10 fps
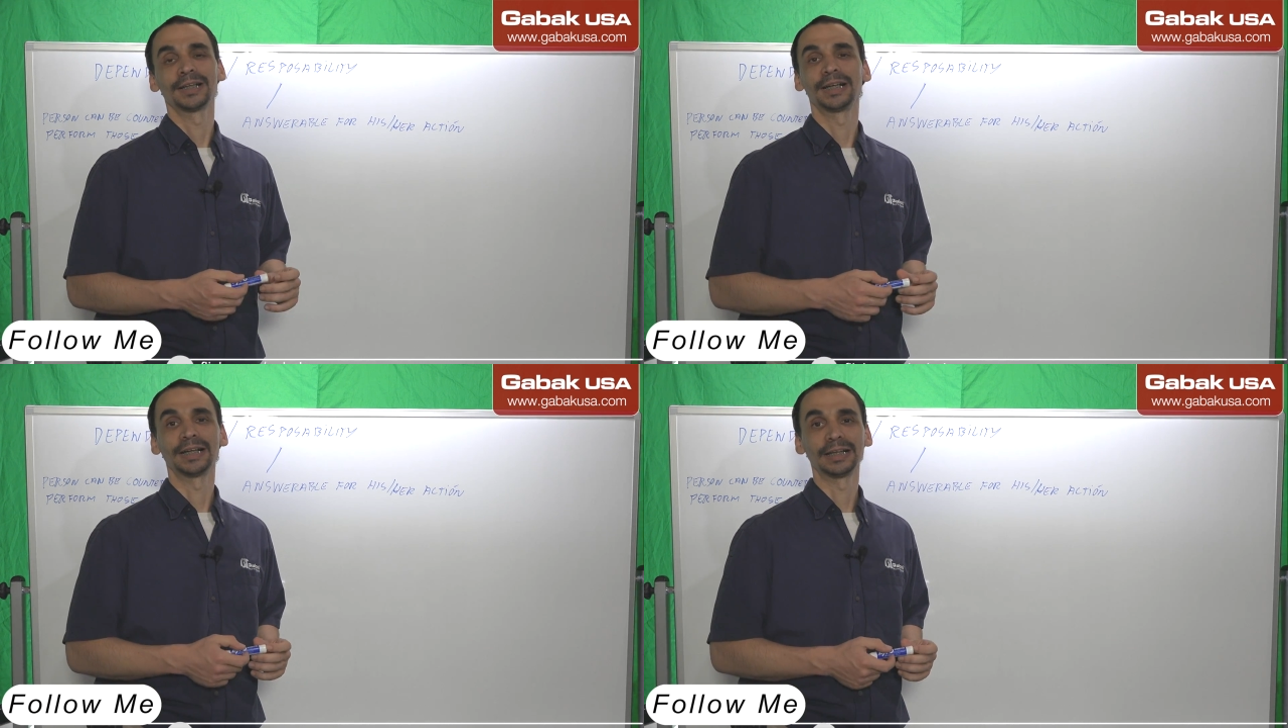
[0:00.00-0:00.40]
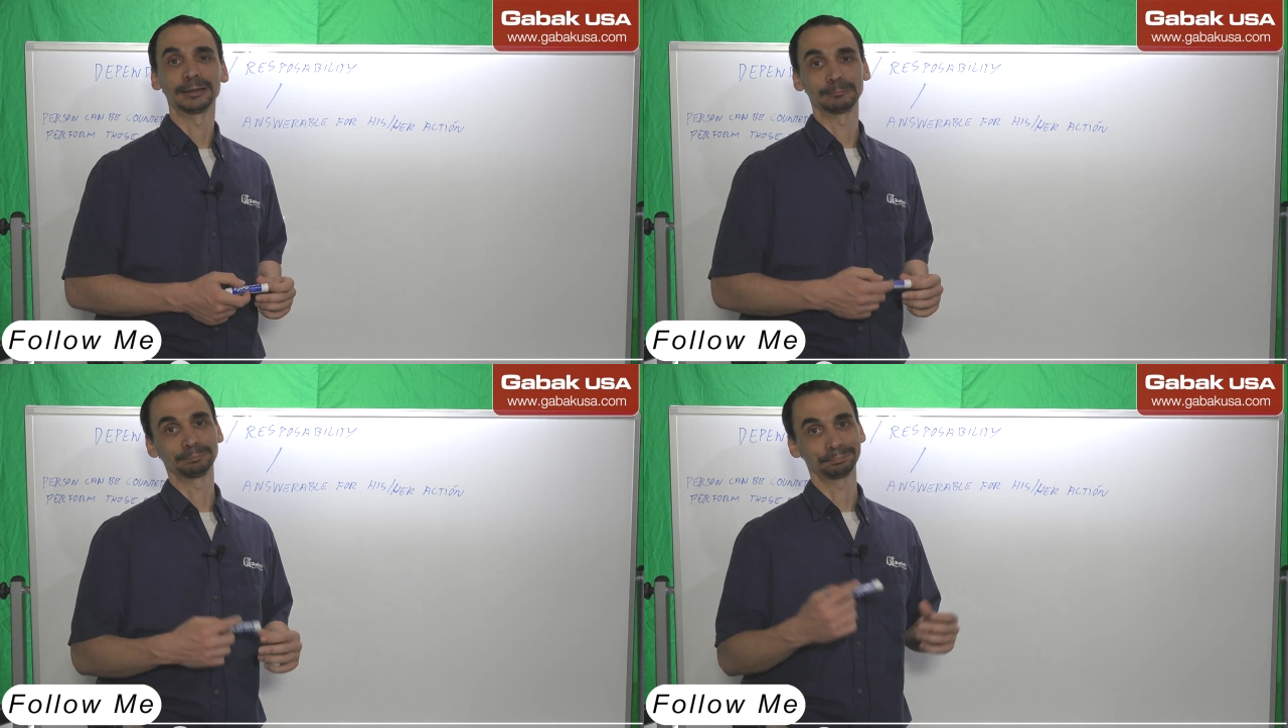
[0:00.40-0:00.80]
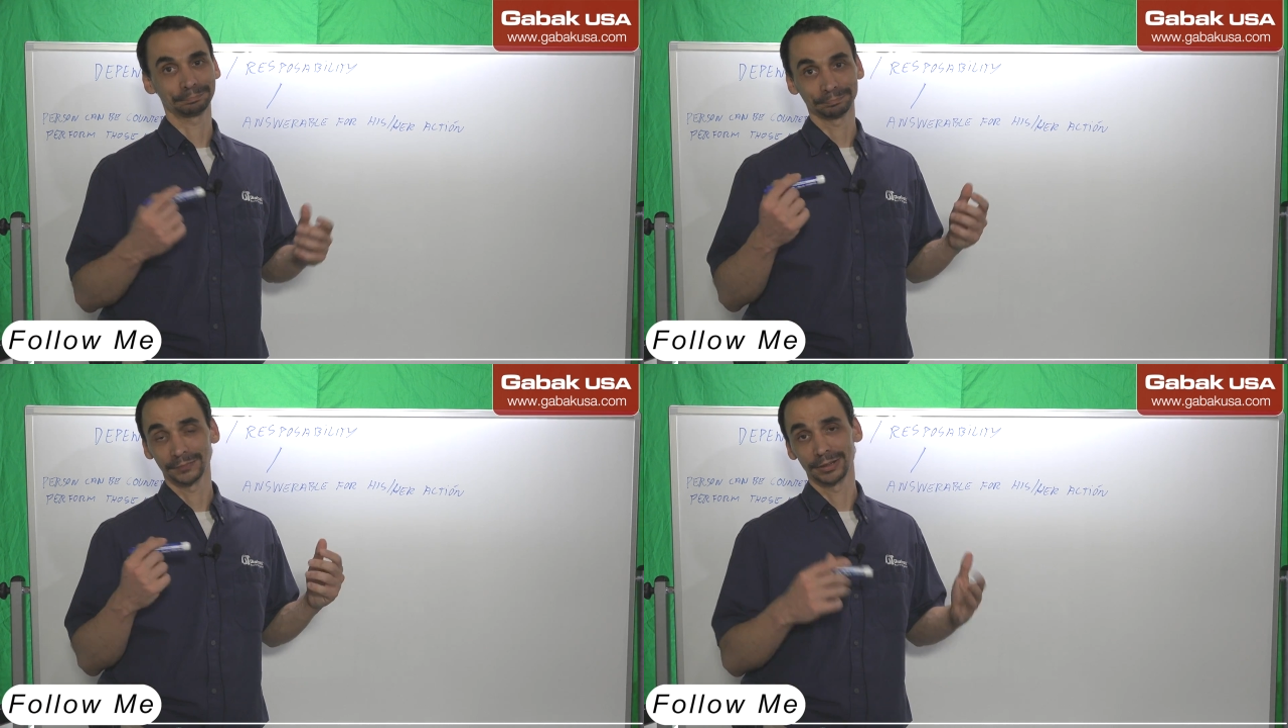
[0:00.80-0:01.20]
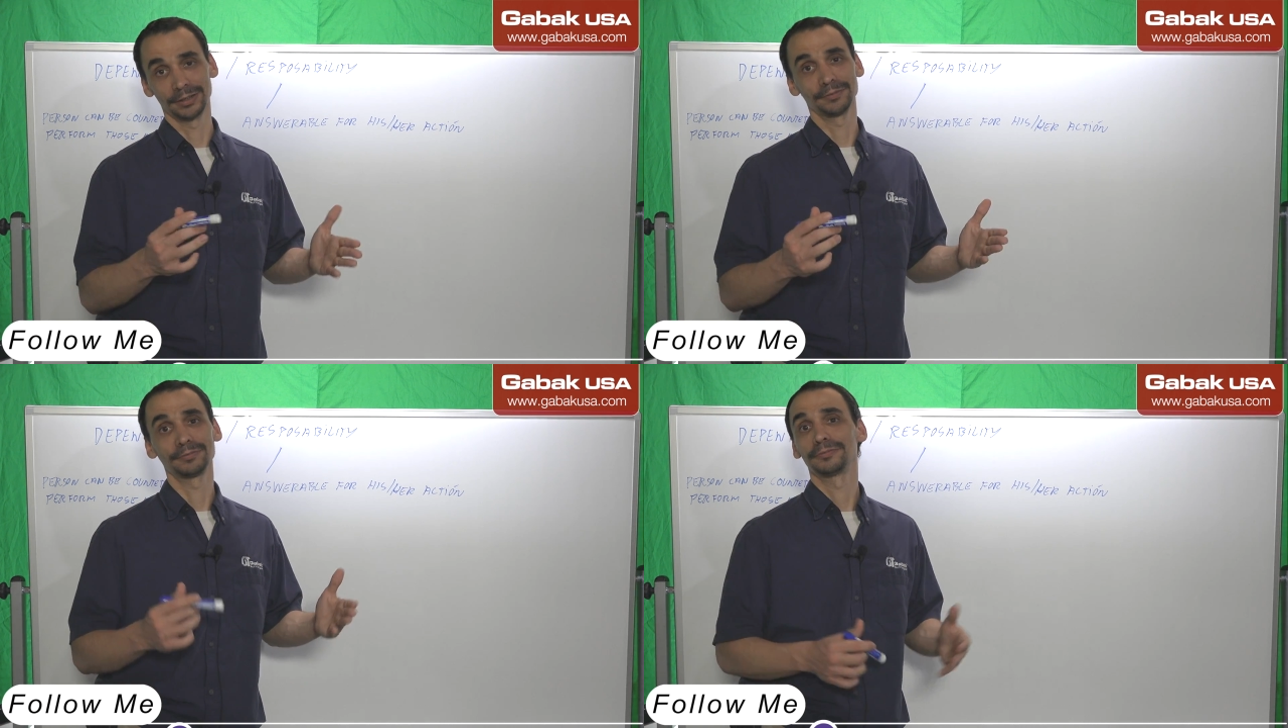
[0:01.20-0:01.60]
Um,
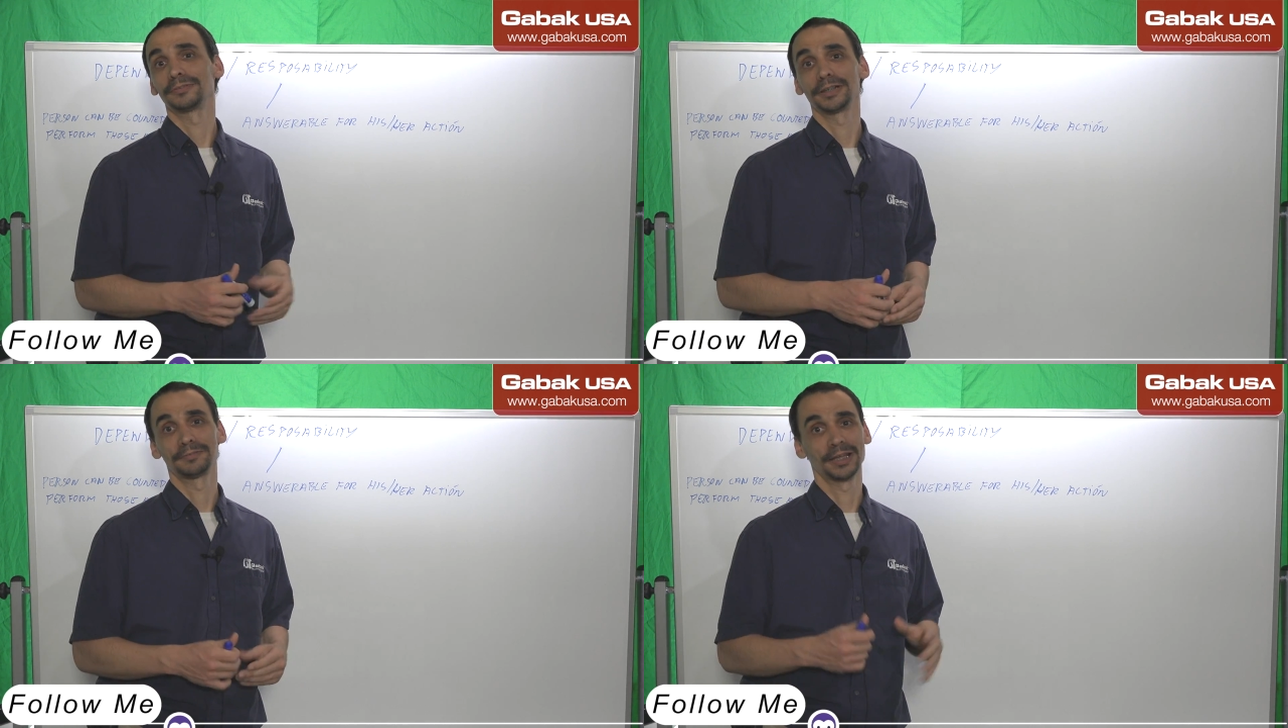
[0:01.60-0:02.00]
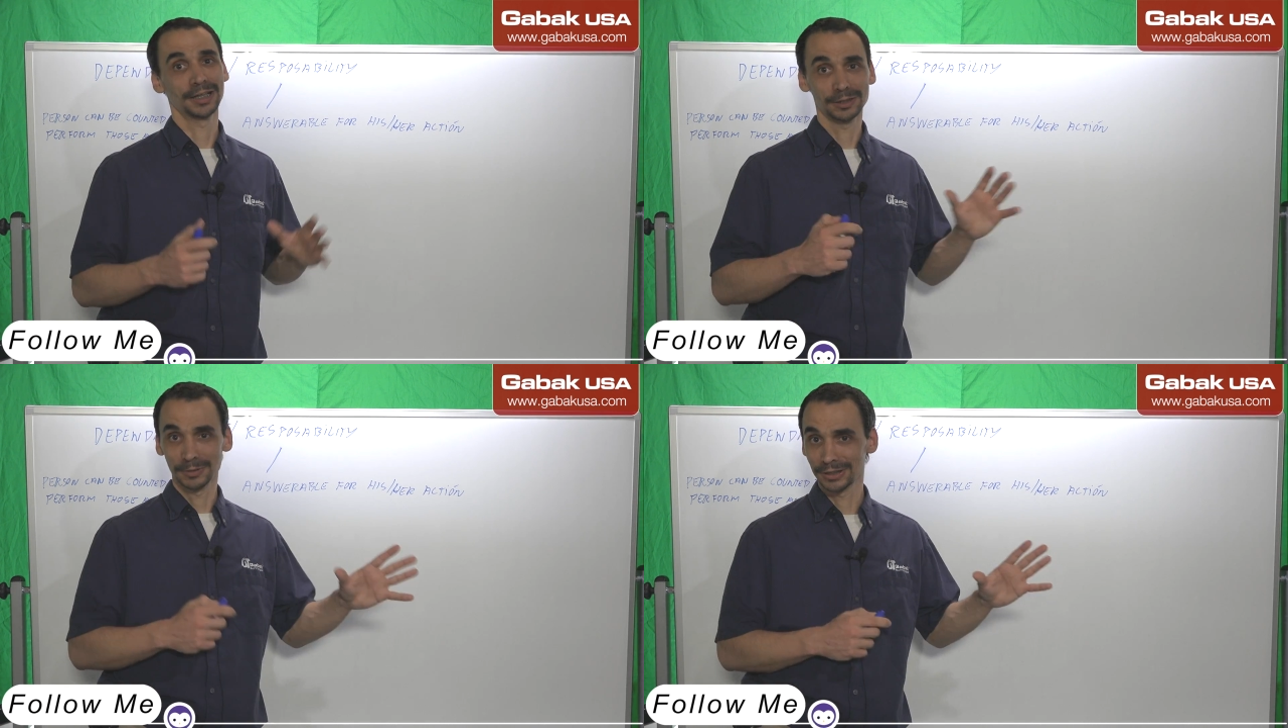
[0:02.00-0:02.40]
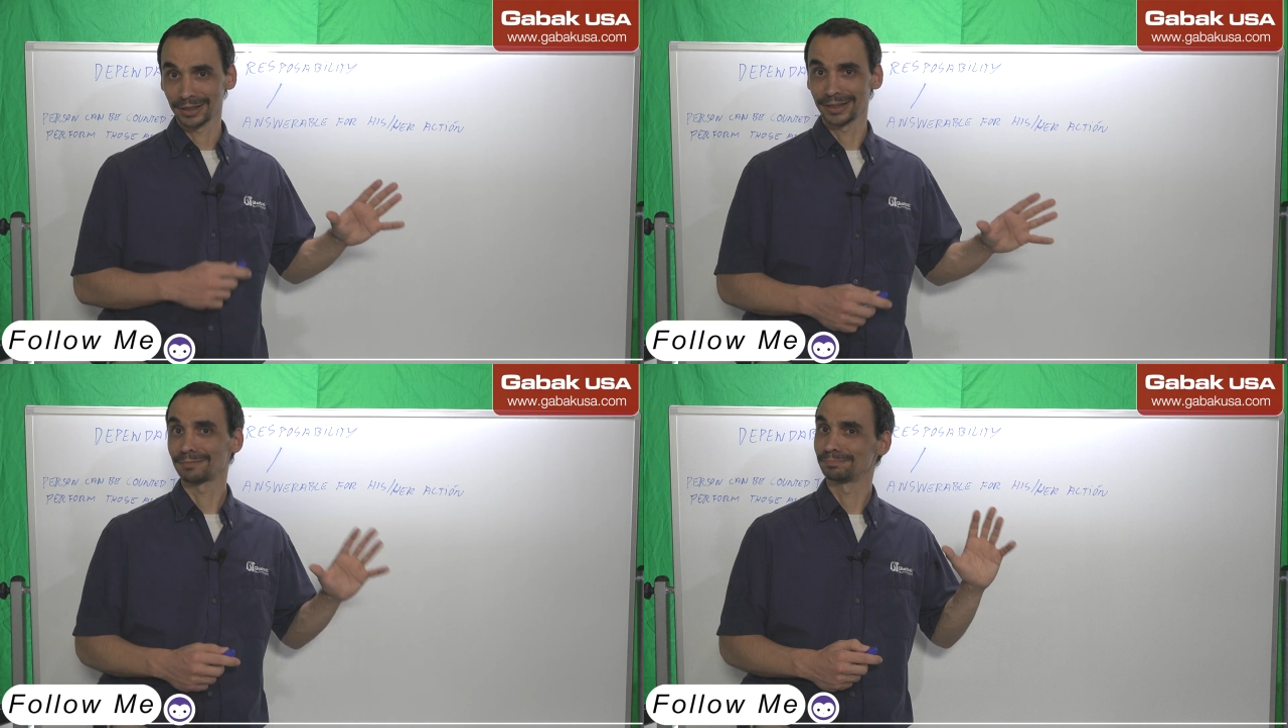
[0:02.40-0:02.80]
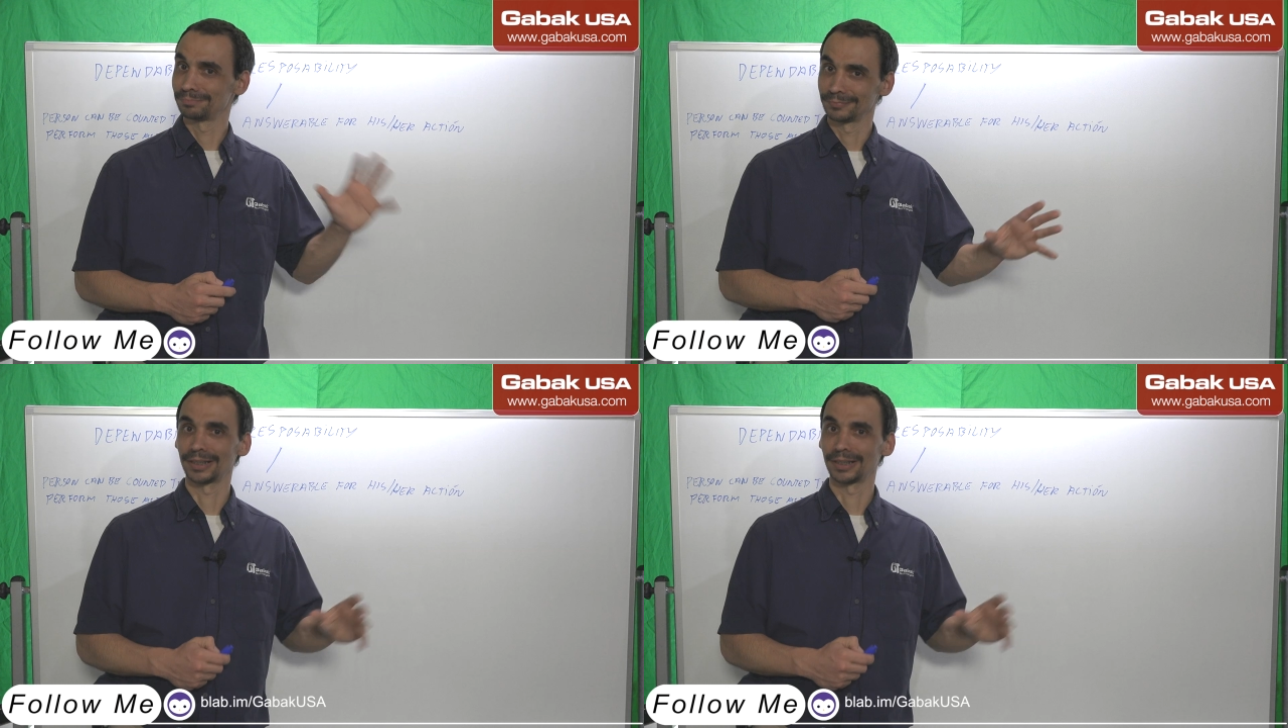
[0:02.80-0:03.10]
if if the customer say, "Yep,